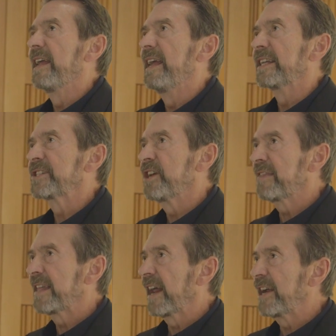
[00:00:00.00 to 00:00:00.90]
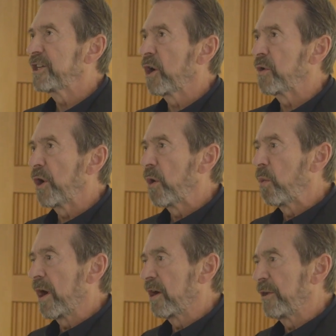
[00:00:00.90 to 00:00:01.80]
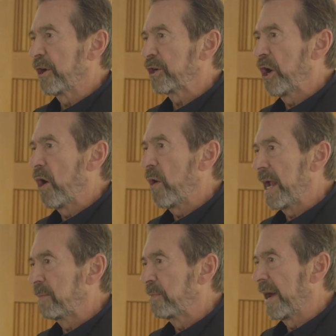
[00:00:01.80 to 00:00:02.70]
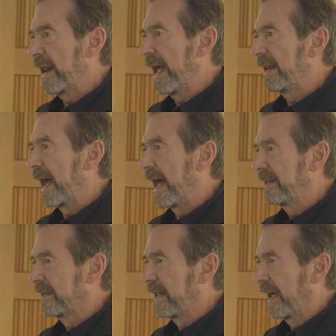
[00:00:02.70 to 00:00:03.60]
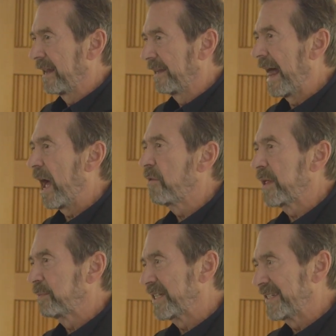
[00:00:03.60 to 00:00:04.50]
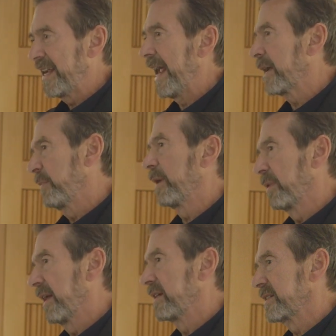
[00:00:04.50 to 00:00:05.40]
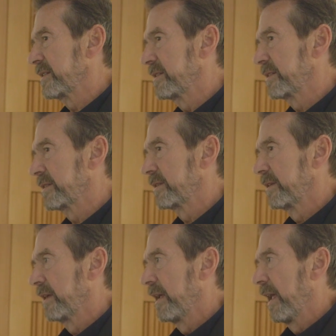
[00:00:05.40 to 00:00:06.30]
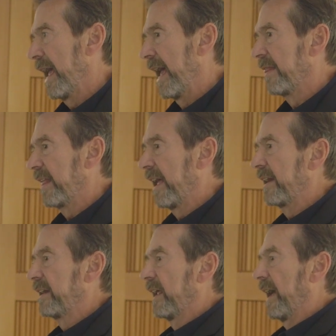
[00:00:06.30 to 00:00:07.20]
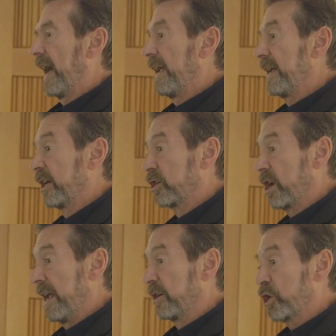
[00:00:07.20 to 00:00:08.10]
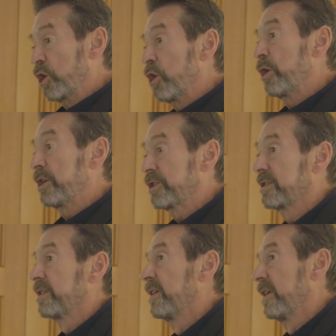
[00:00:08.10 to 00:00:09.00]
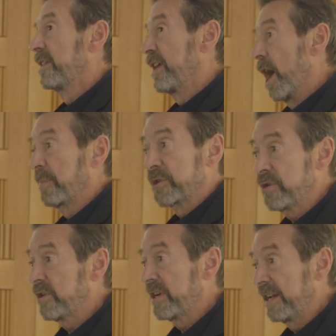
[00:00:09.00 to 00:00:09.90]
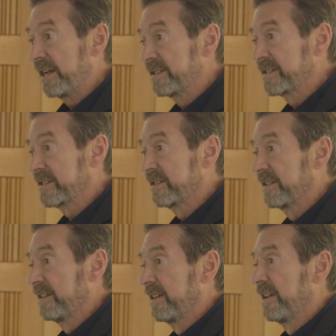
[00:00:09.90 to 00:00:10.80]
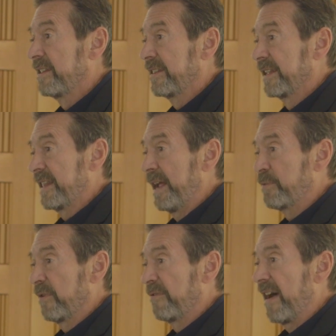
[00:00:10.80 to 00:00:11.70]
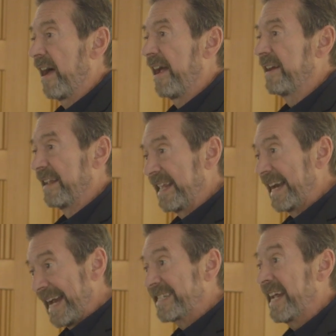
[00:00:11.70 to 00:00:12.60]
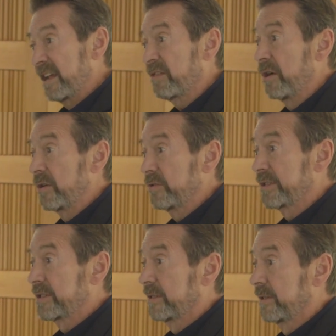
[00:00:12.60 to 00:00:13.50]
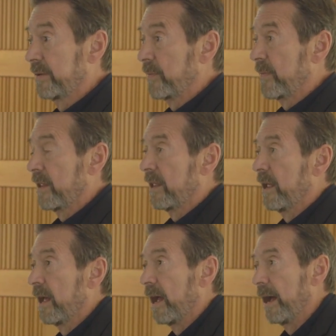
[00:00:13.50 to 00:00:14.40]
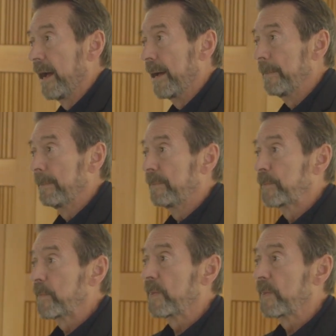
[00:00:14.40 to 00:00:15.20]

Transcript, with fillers: it's not that I don't know where they're going, but I, I, I allow them to take me places. And then I in, encourage the opportunities that they provide, and then I take those. Um,